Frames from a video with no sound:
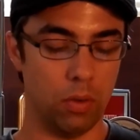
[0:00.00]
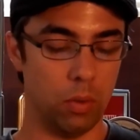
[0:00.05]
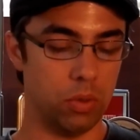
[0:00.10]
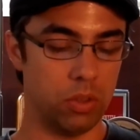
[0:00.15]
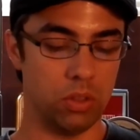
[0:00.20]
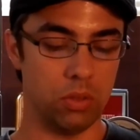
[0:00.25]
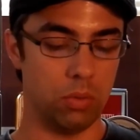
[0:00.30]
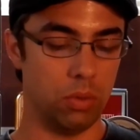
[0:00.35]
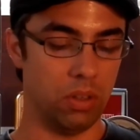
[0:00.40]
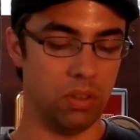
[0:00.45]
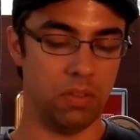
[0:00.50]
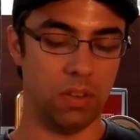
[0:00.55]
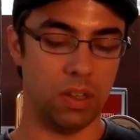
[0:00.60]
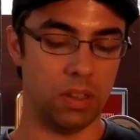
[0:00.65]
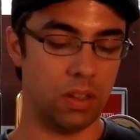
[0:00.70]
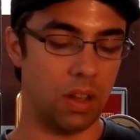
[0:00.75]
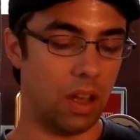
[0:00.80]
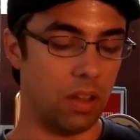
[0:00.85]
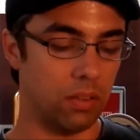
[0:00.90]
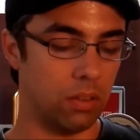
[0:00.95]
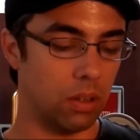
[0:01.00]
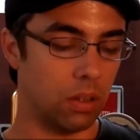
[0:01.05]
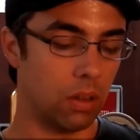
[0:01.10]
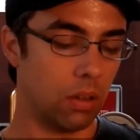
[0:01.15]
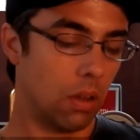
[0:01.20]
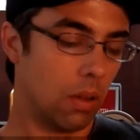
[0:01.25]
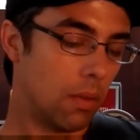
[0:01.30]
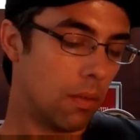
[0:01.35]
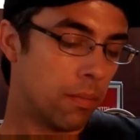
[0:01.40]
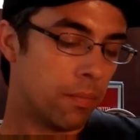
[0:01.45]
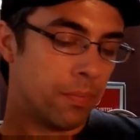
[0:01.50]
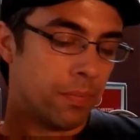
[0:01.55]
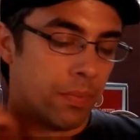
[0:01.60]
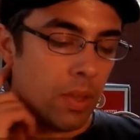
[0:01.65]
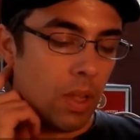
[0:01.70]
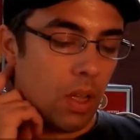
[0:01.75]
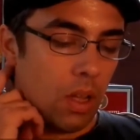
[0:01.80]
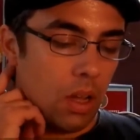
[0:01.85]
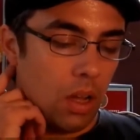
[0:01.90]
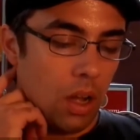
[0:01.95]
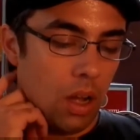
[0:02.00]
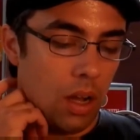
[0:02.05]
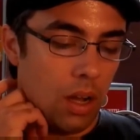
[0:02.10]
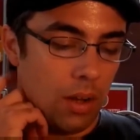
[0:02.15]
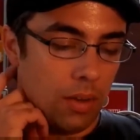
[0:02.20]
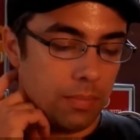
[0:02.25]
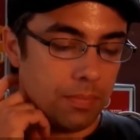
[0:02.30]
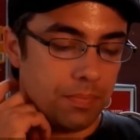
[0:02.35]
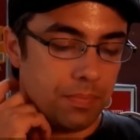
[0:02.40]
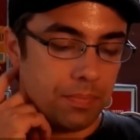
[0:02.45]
which is really fantastic. So